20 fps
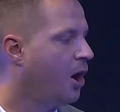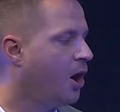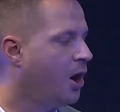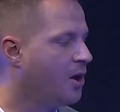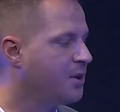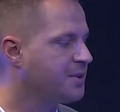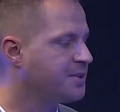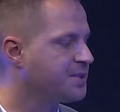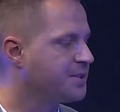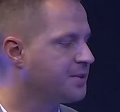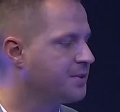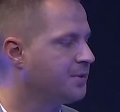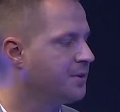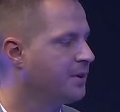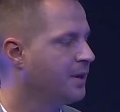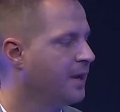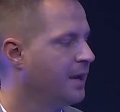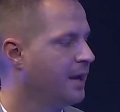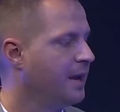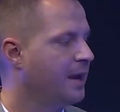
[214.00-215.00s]
Also,
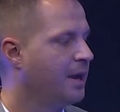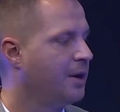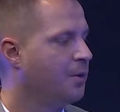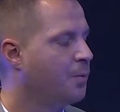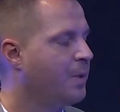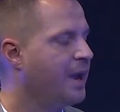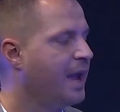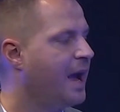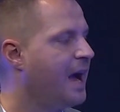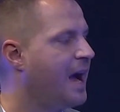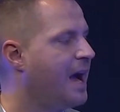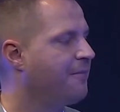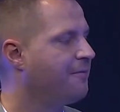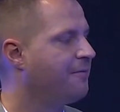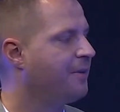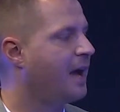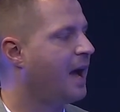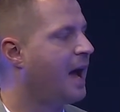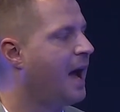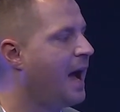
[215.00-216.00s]
we have
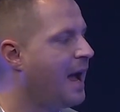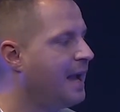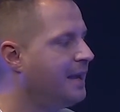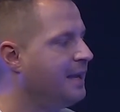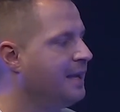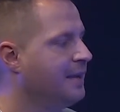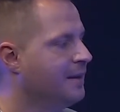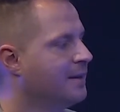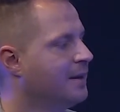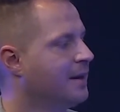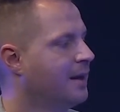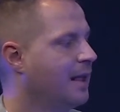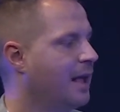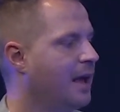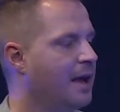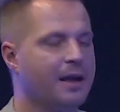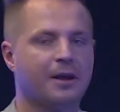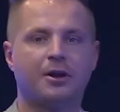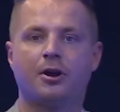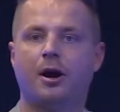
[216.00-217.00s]
a
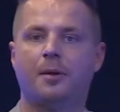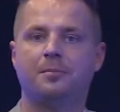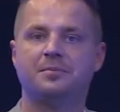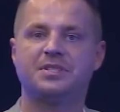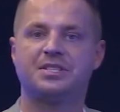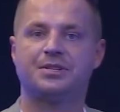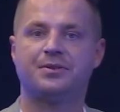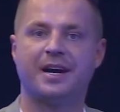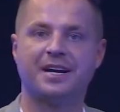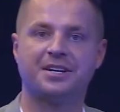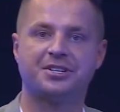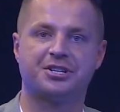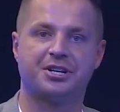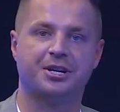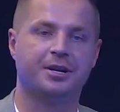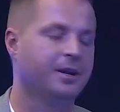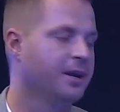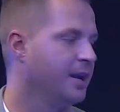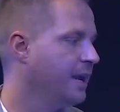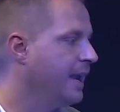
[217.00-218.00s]
honeycomb
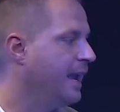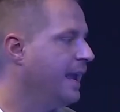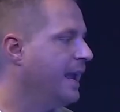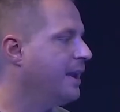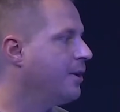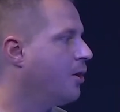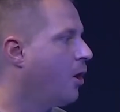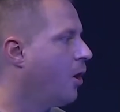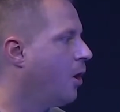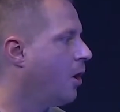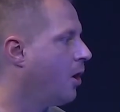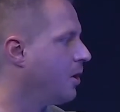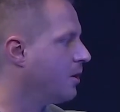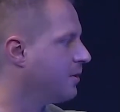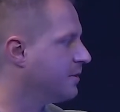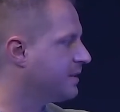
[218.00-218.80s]
structure in all